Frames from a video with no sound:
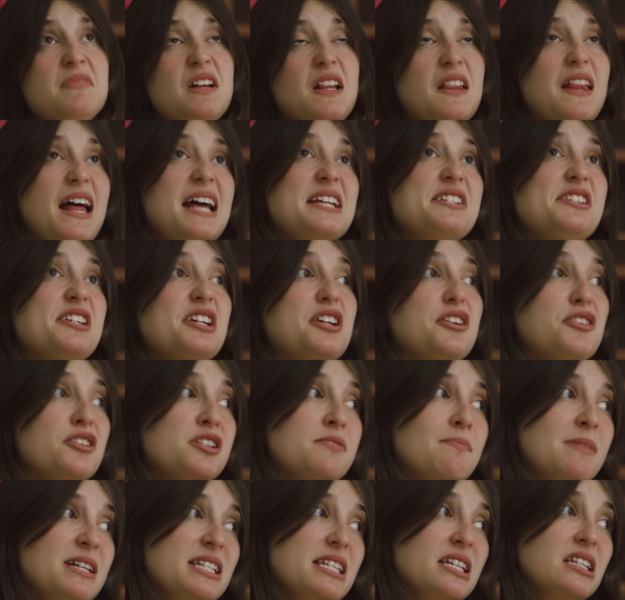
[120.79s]
elastic hurts
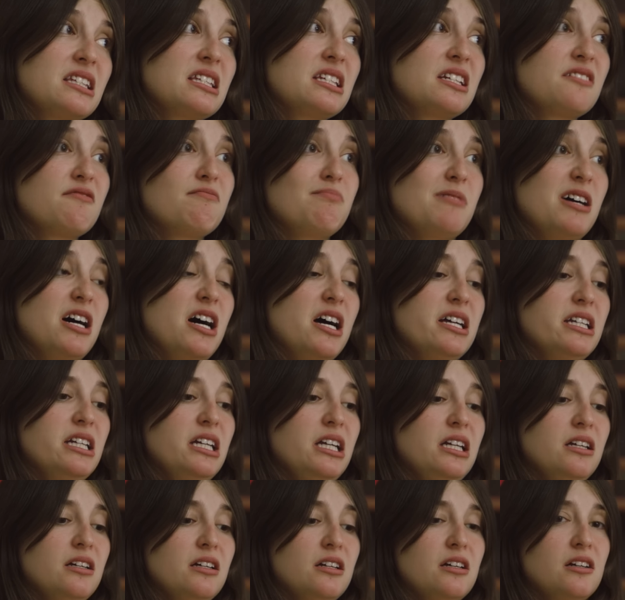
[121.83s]
my sensitive
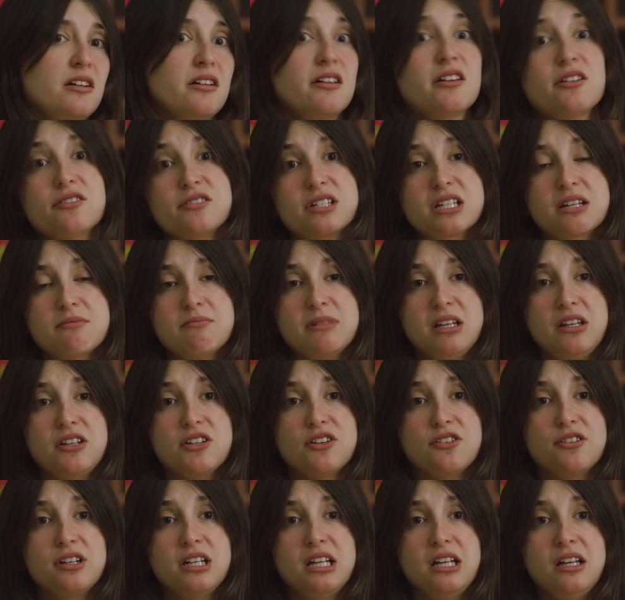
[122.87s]
body, clothes can be
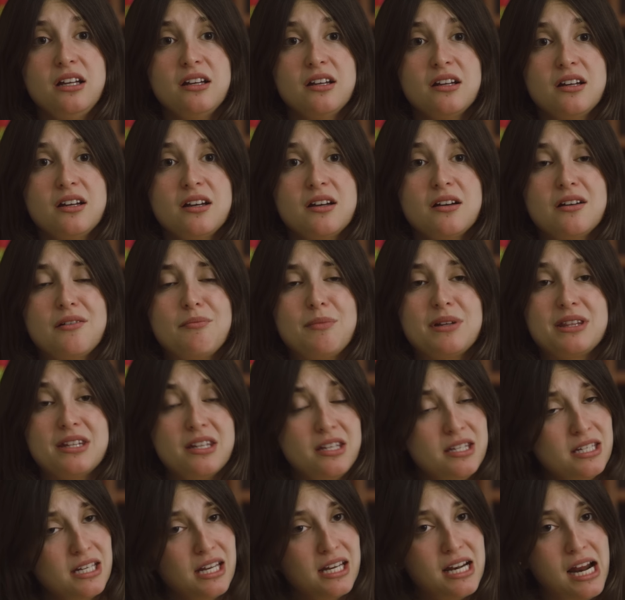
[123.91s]
dirty, but the
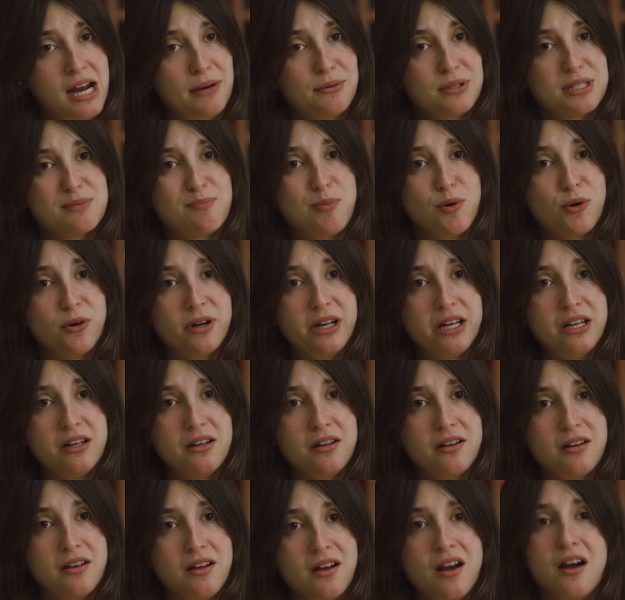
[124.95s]
skin I was born in,
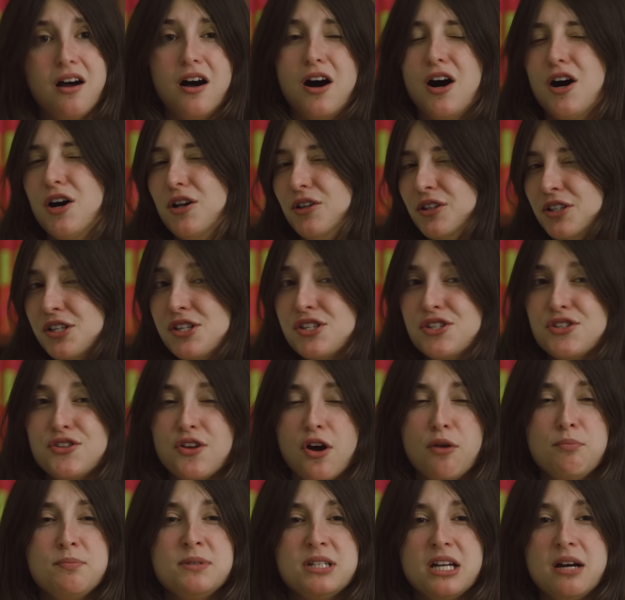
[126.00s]
all
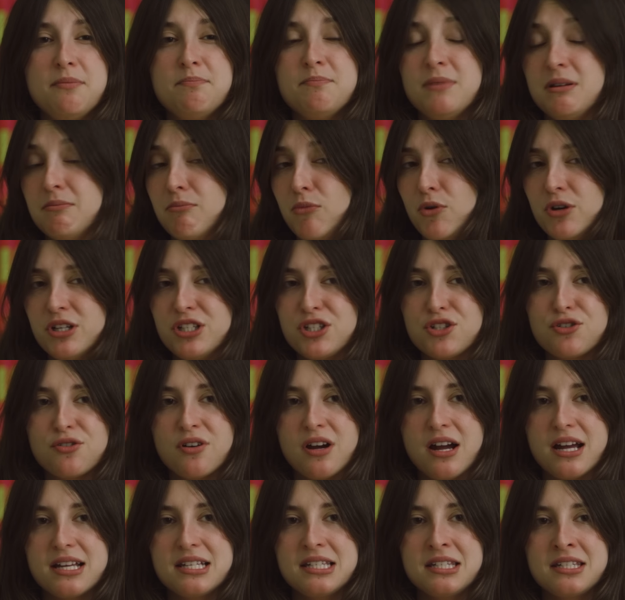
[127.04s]
soaped up and
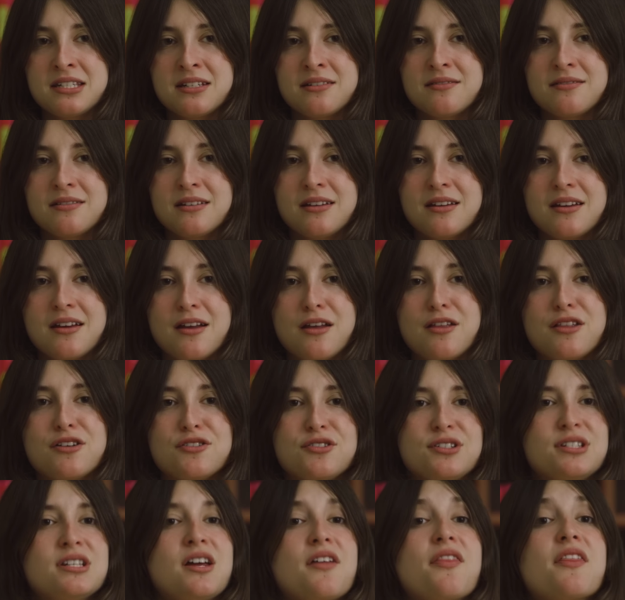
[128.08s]
moisturized, there's
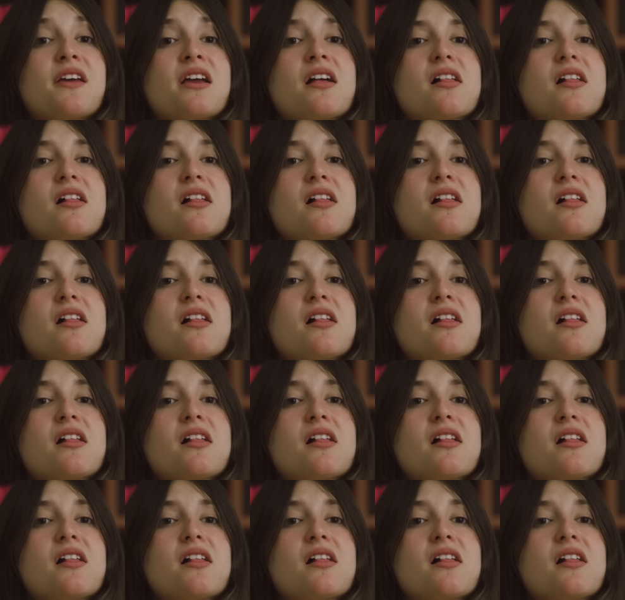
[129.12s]
nothing